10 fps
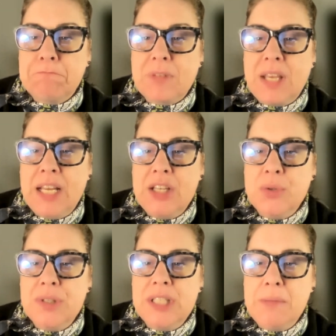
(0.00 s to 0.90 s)
And I don't see
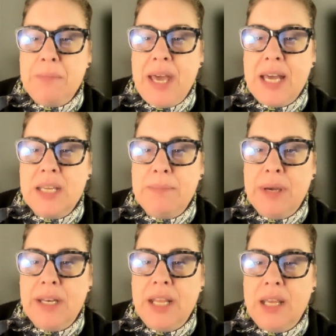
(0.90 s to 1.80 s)
a Patty by
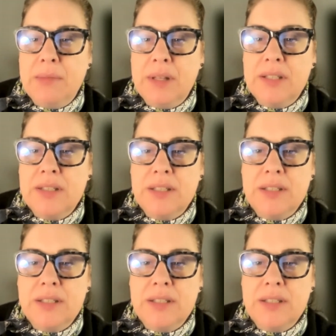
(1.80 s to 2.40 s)
name listed.